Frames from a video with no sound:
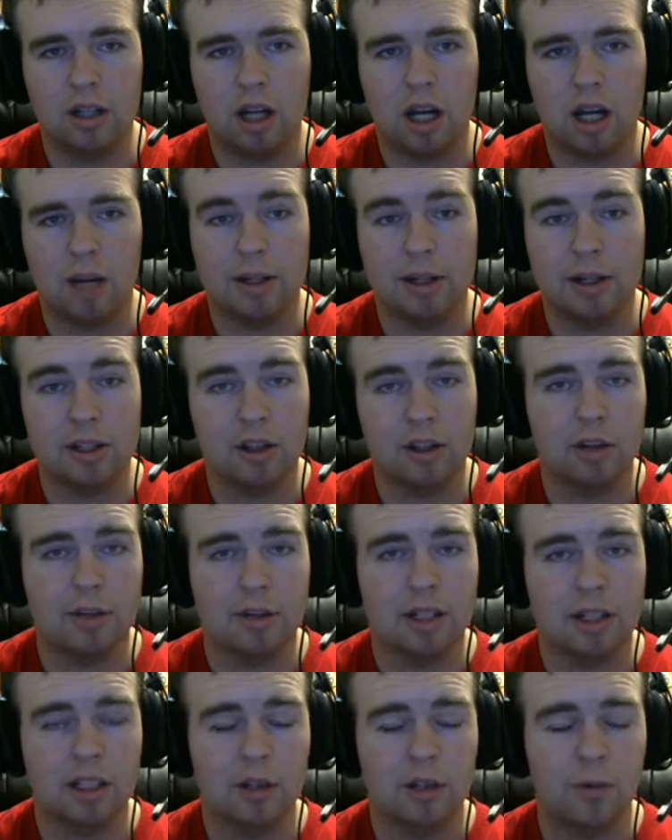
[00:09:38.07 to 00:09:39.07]
It has already
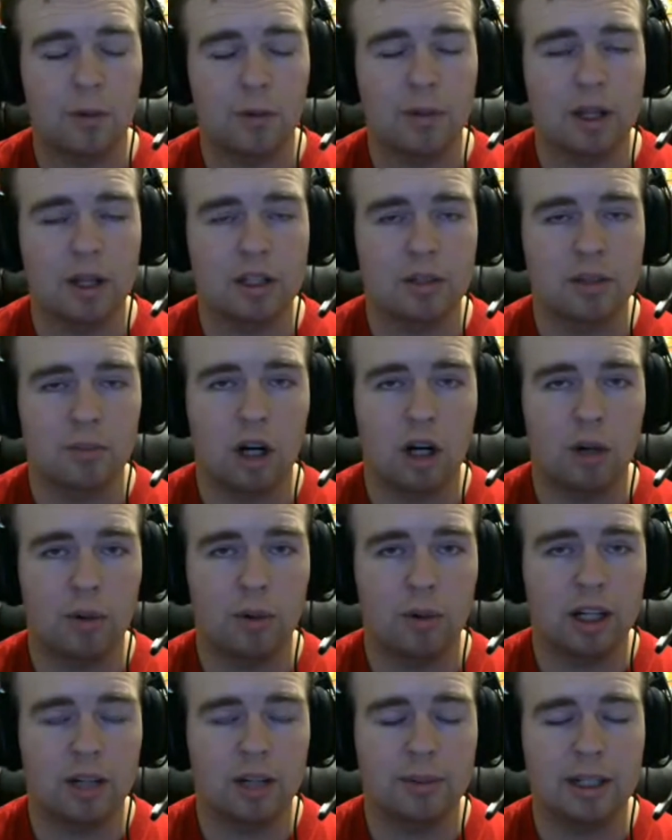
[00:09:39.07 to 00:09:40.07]
been confirmed that tomorrow
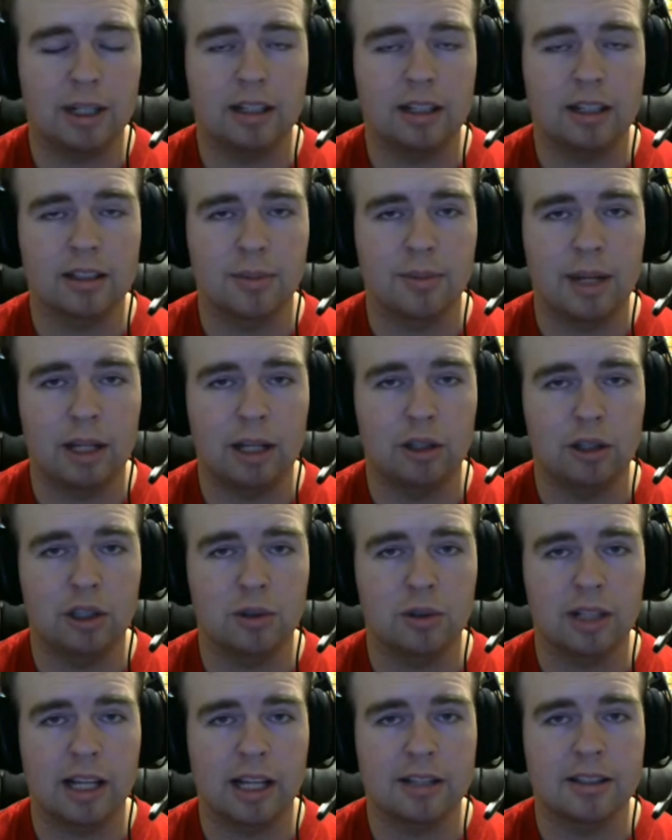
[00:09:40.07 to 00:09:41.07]
we're going to be getting some Halo 2
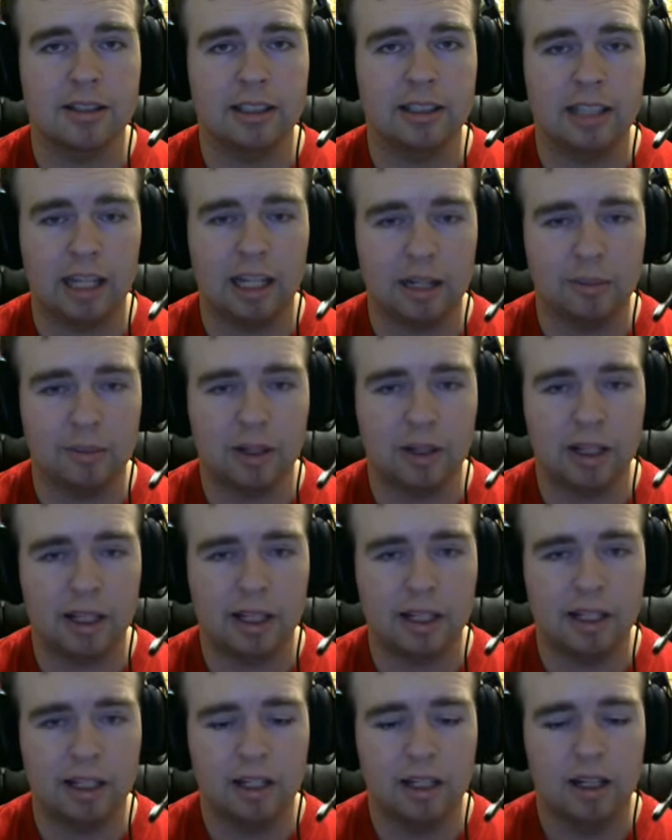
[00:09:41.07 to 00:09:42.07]
Classic
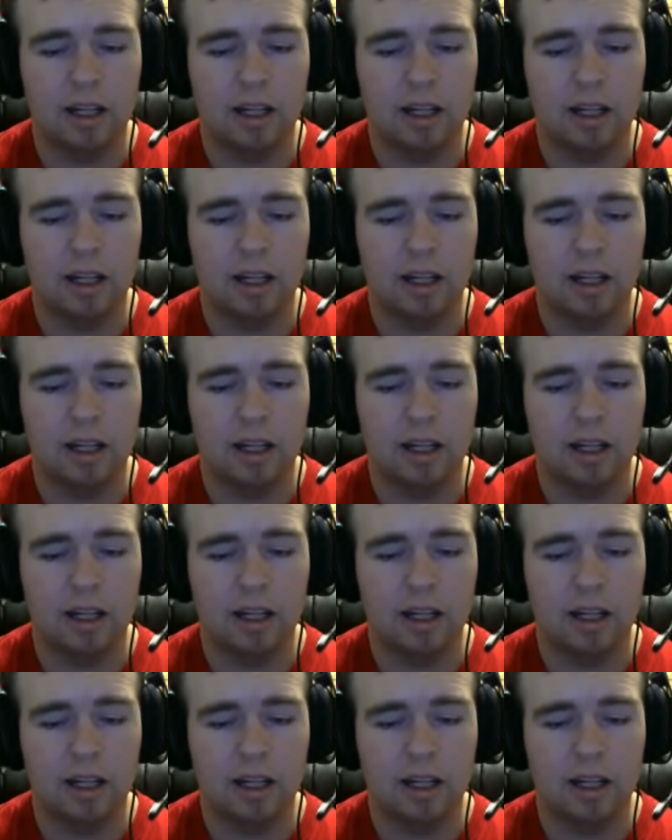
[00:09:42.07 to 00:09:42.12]
gameplay.